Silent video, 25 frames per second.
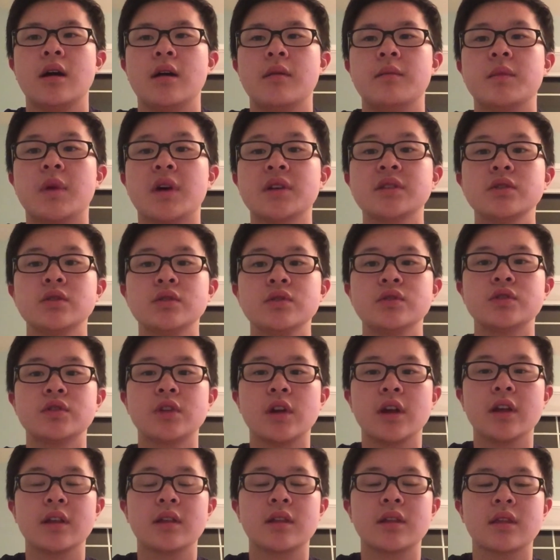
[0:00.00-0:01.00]
Muscle
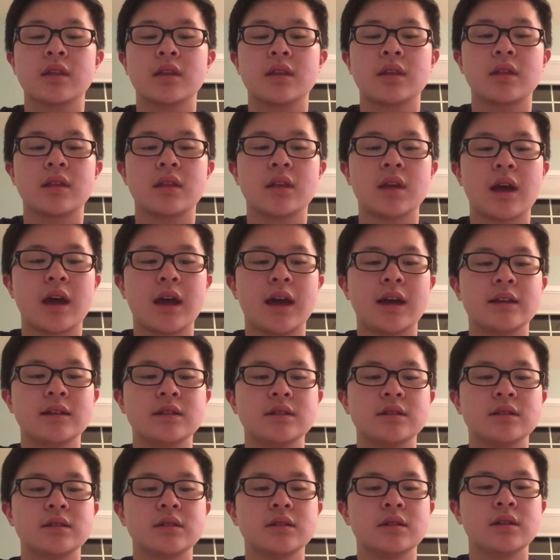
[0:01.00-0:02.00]
strength
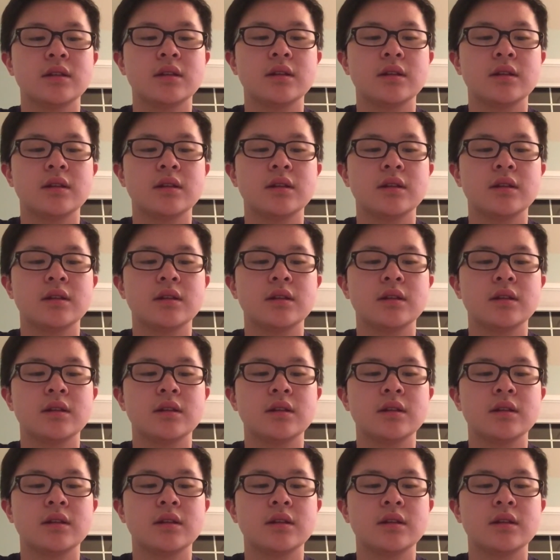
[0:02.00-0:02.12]
has